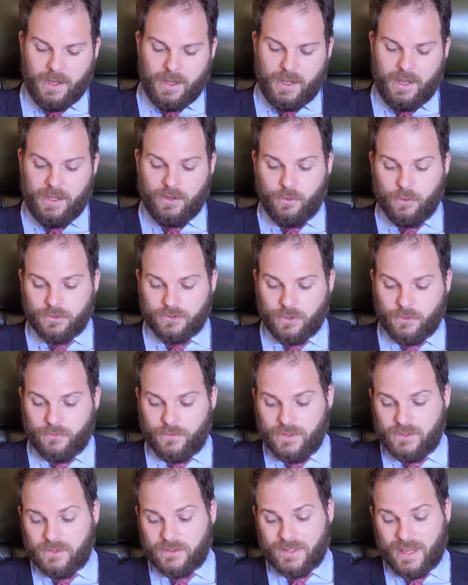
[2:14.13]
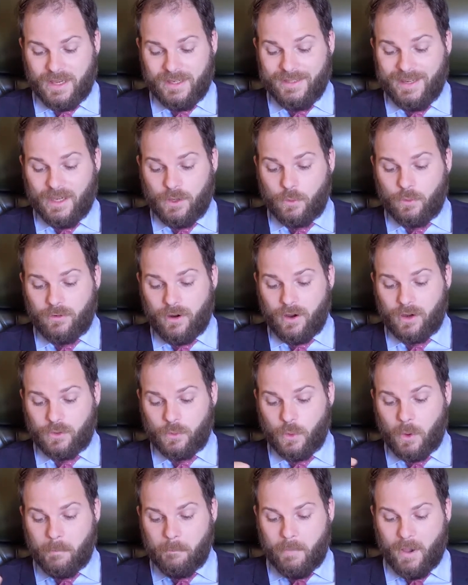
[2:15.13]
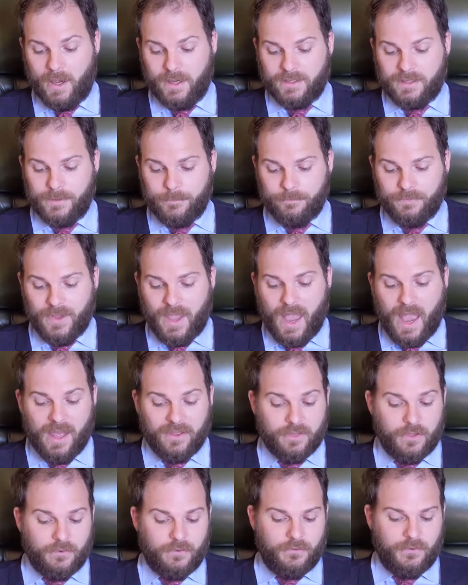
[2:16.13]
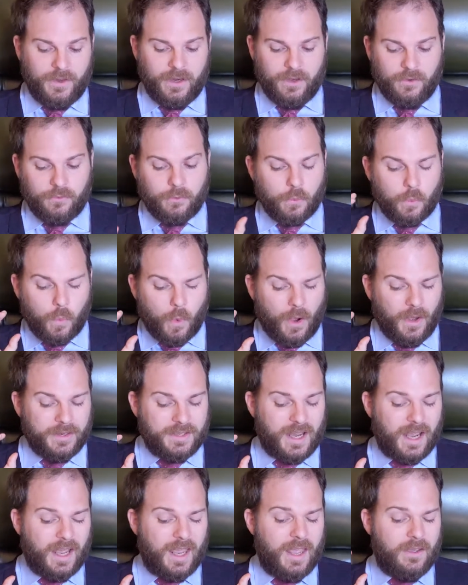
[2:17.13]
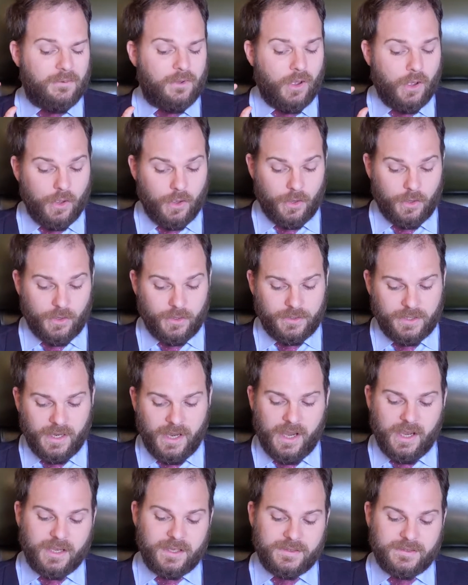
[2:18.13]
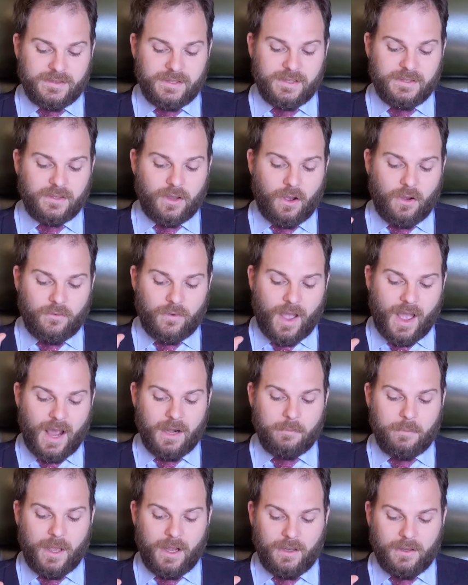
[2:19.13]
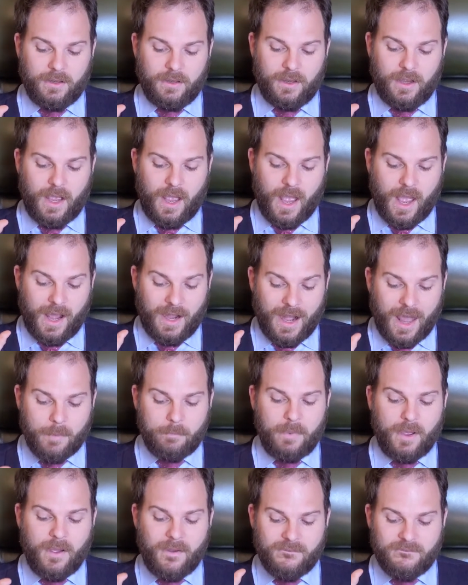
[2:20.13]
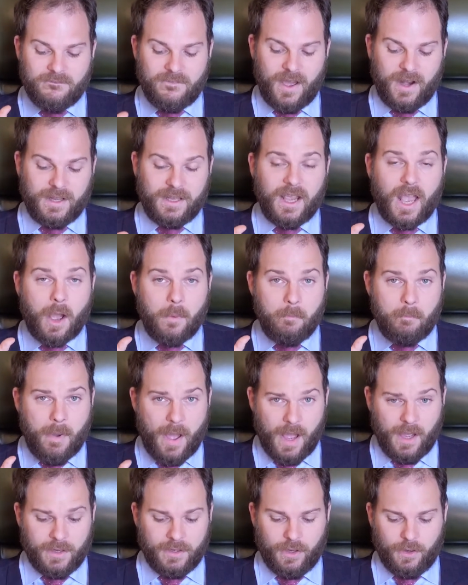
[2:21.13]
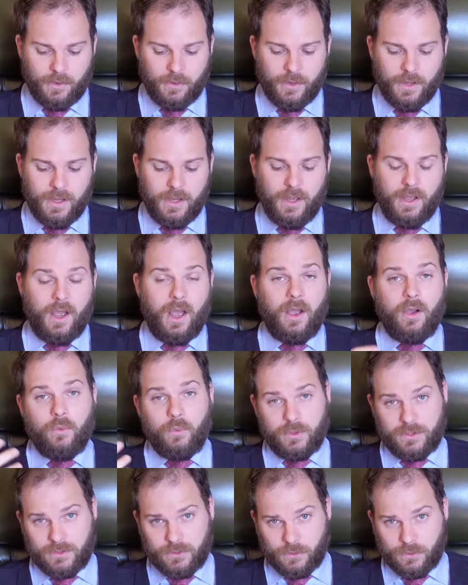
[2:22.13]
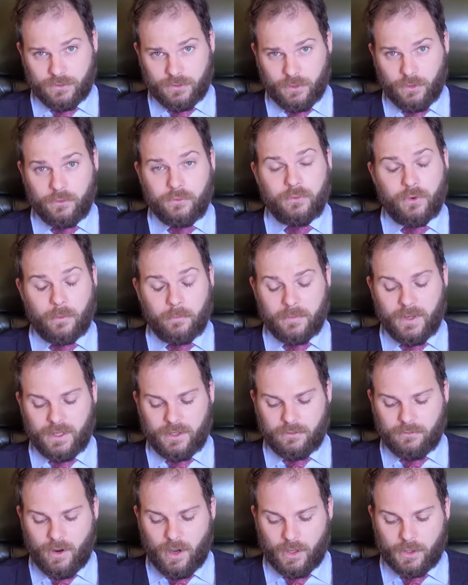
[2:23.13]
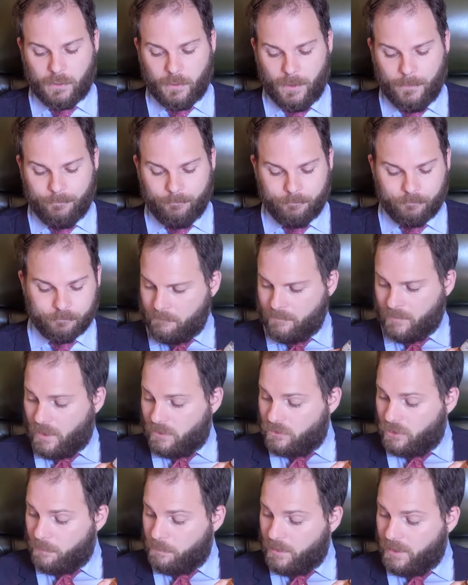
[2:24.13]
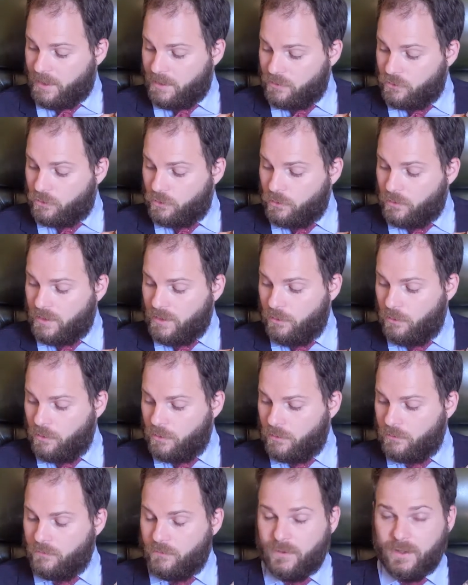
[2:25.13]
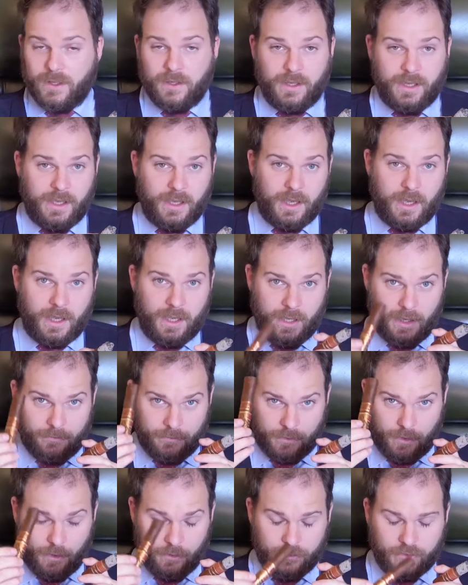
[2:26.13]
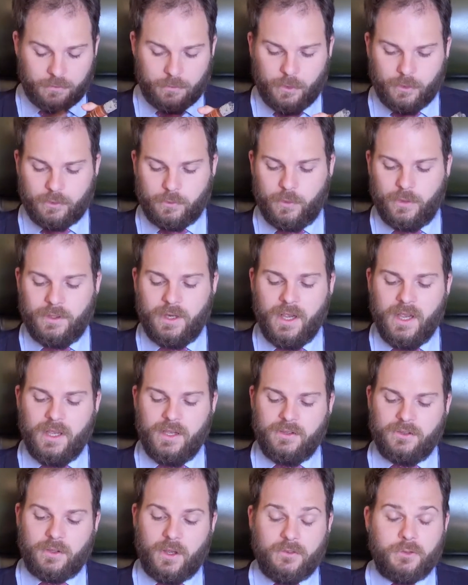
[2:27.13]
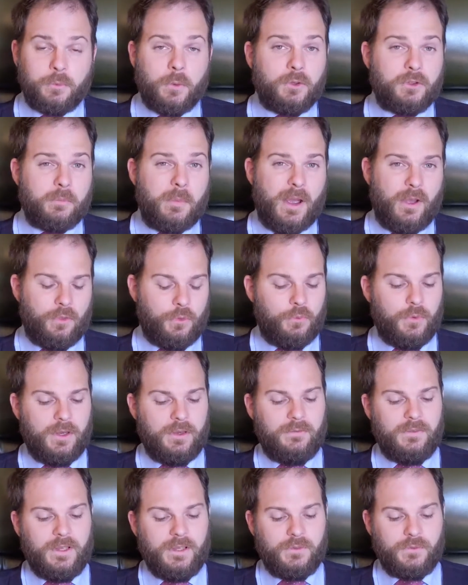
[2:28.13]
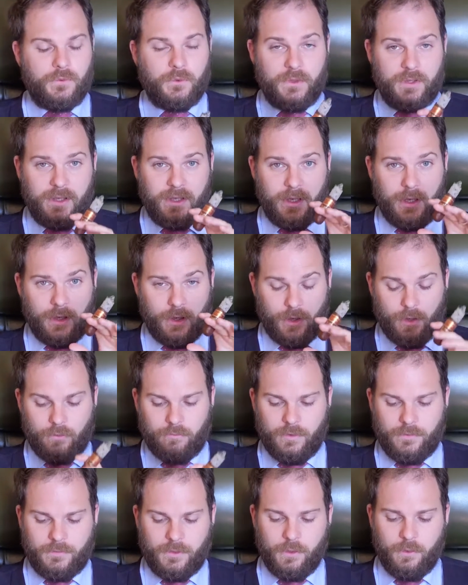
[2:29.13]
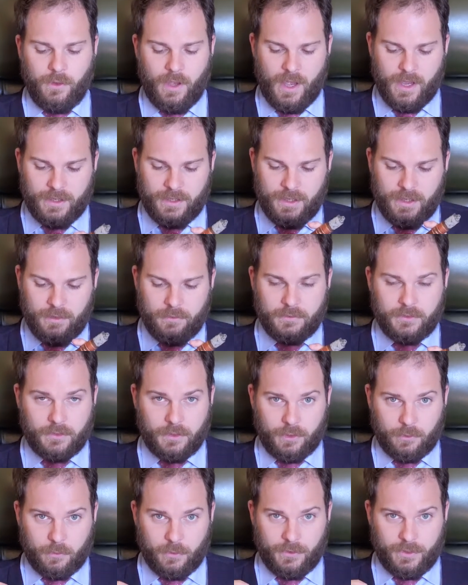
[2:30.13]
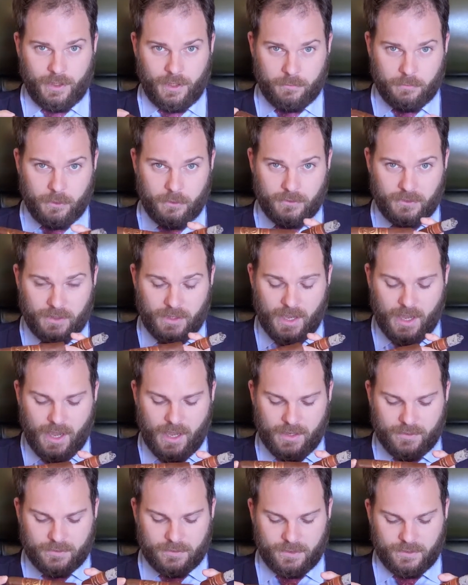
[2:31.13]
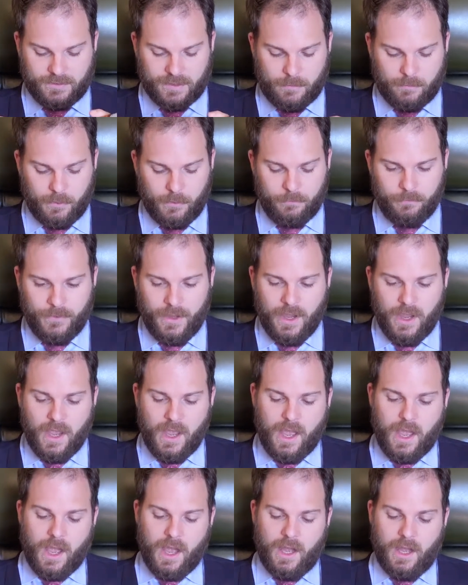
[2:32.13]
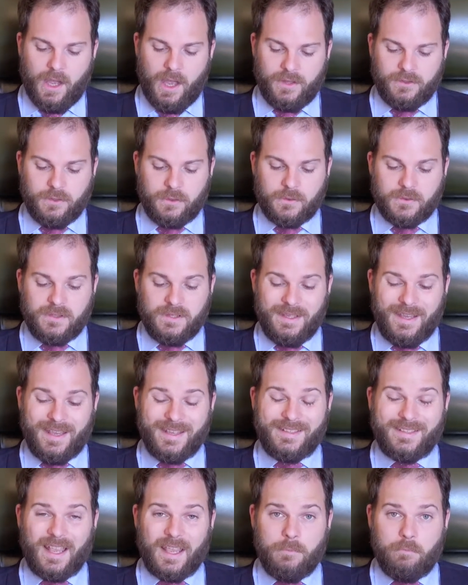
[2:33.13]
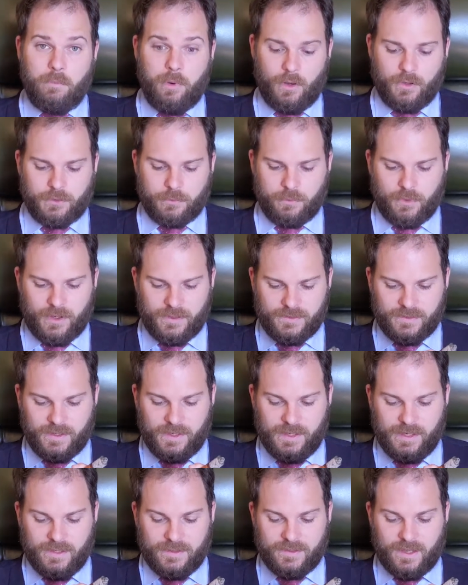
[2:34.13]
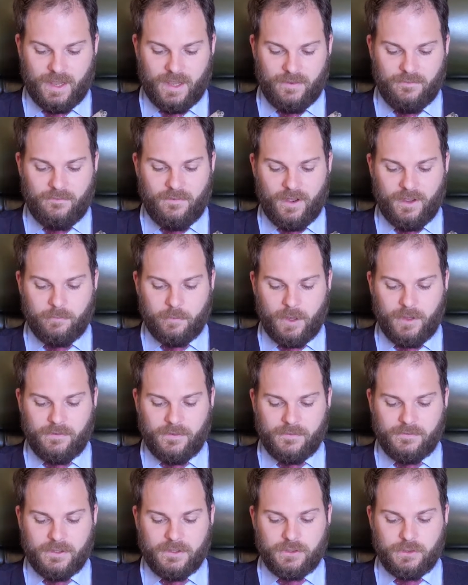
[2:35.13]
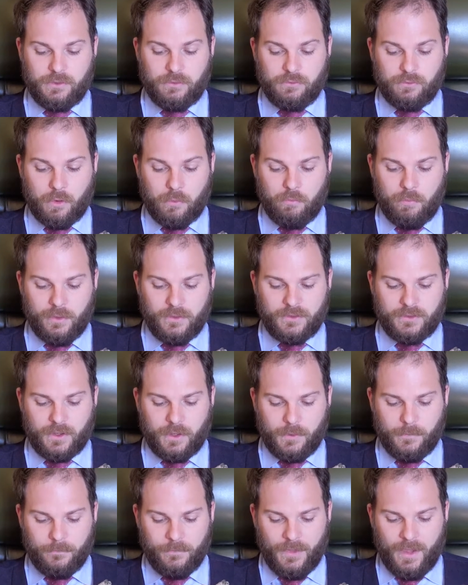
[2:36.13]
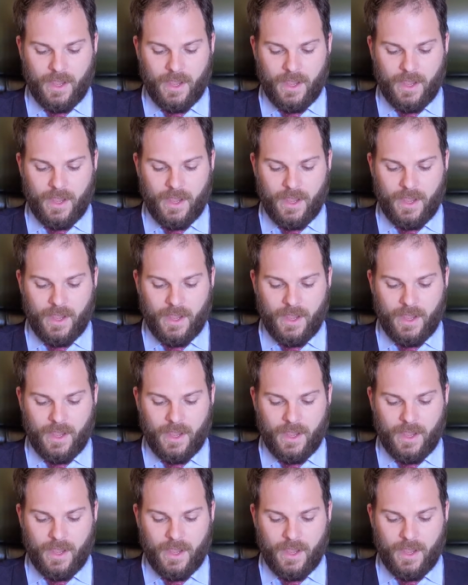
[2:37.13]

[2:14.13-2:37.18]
It also features a Nicaraguan binder, and the filler, from what I have heard, consists of Jalapa Valley Habano, which is also from Nicaragua. Jumping into the look and feel, here I have an unsmoked one. So I've smoked about 3 of these for the review, and here's another one that I'm using as an example. As you can see, it's a box press. It is a 5x52 Robusto.